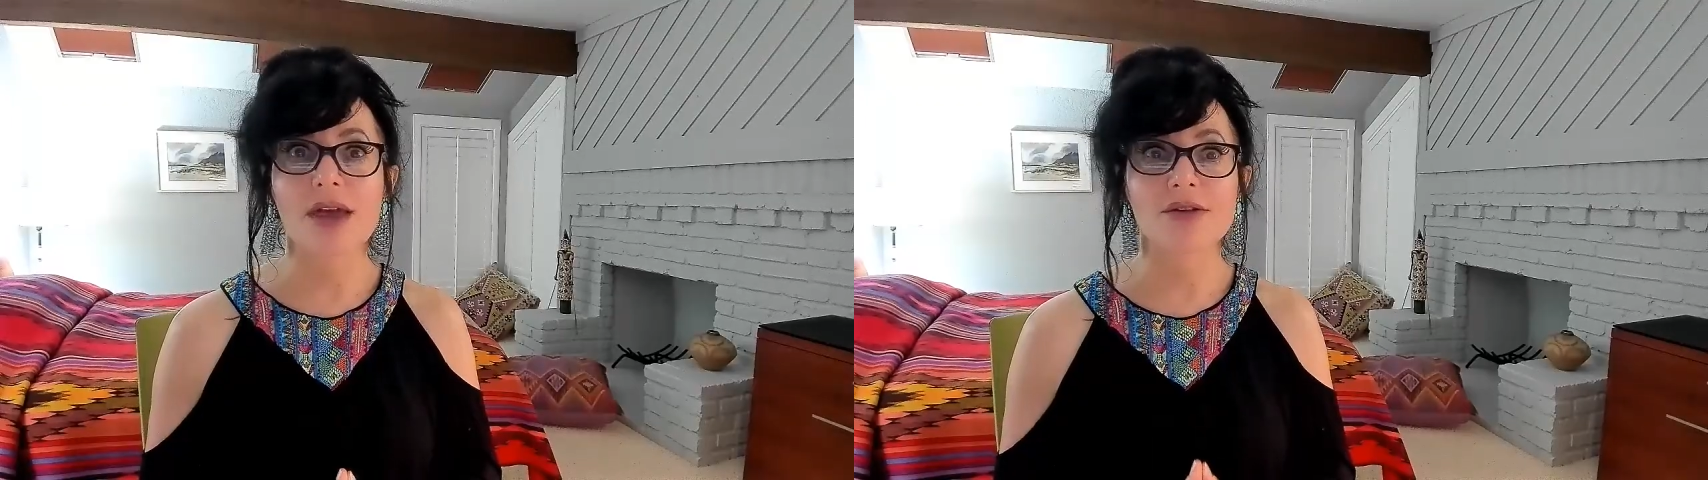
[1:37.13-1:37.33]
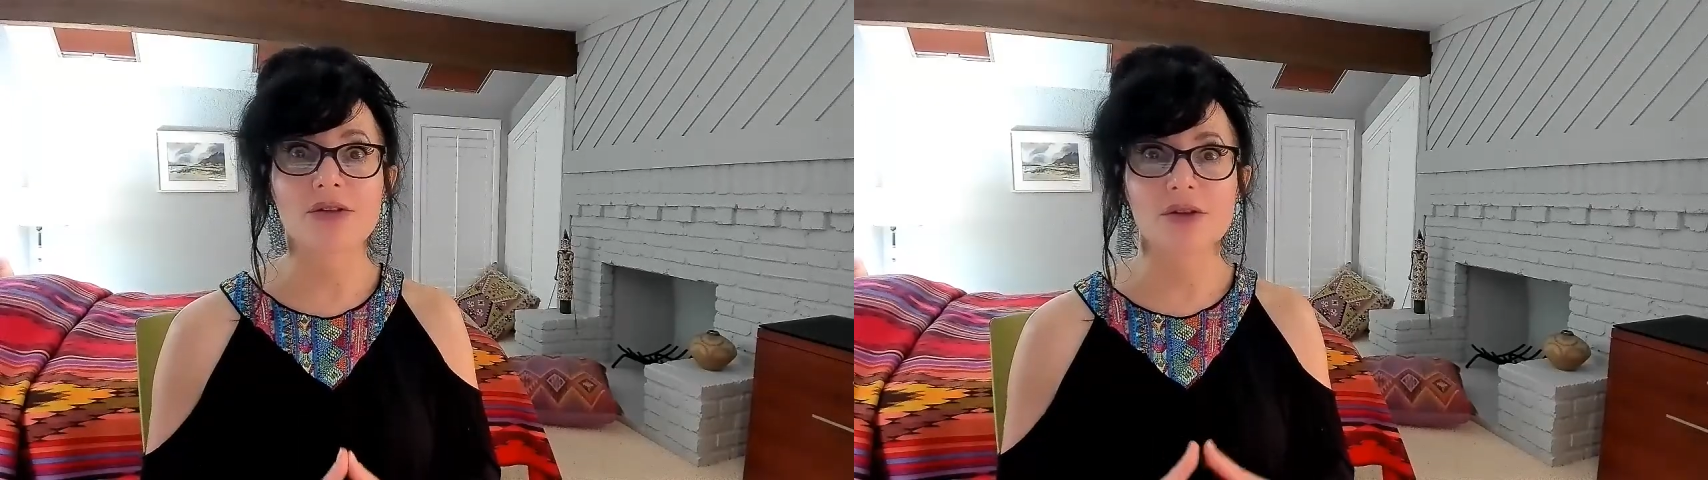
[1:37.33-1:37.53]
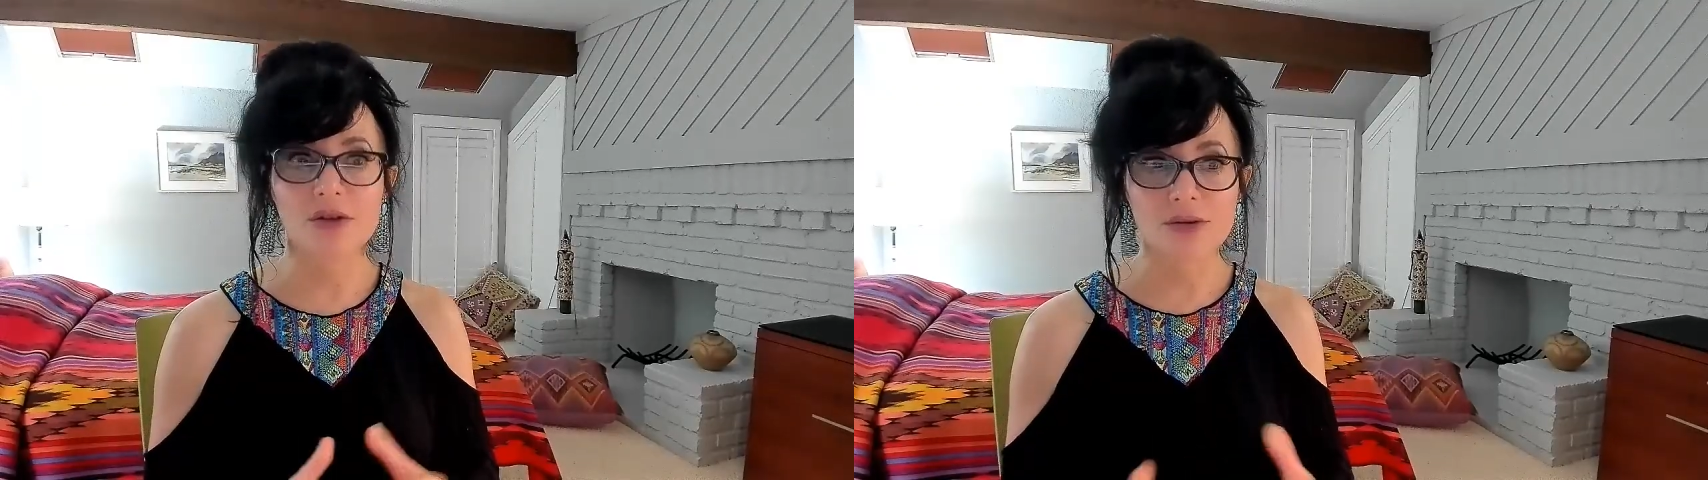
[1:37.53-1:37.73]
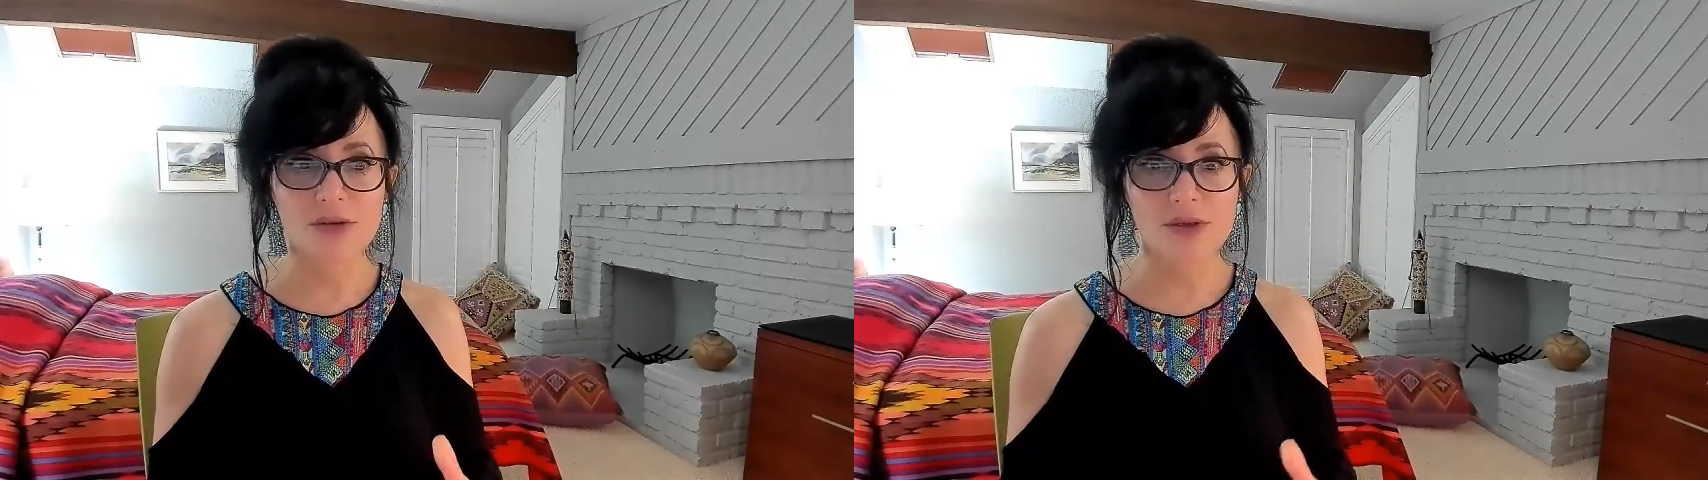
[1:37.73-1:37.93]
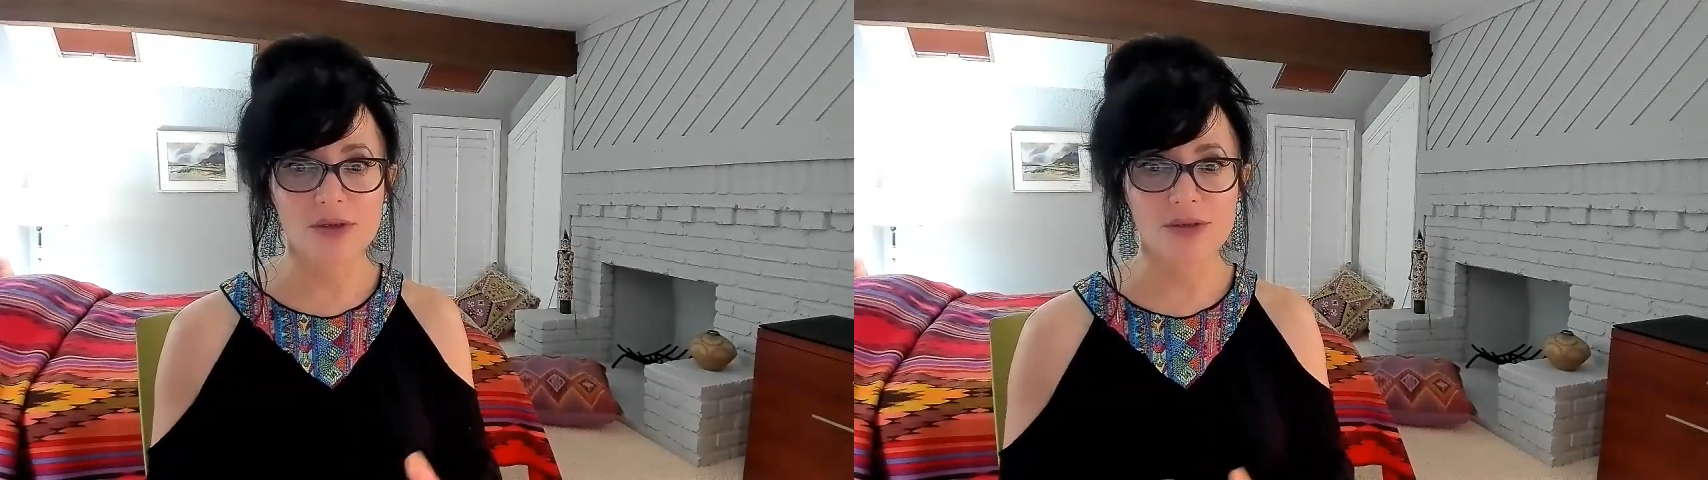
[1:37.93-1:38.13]
as
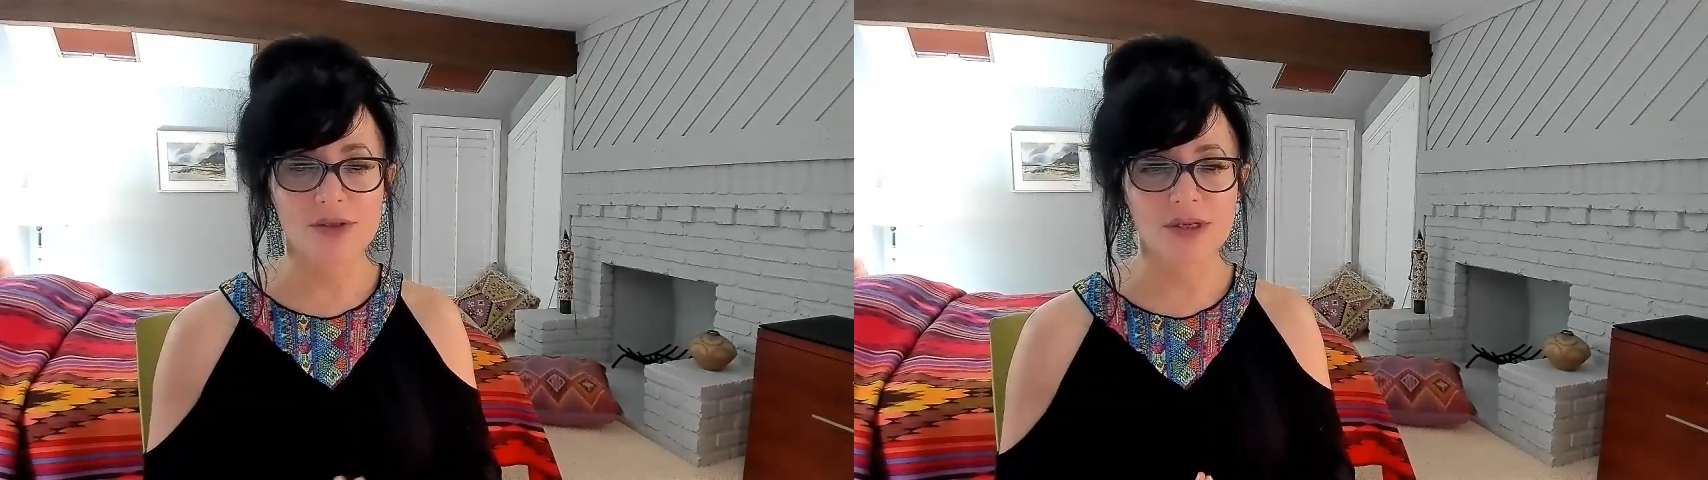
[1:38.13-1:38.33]
useless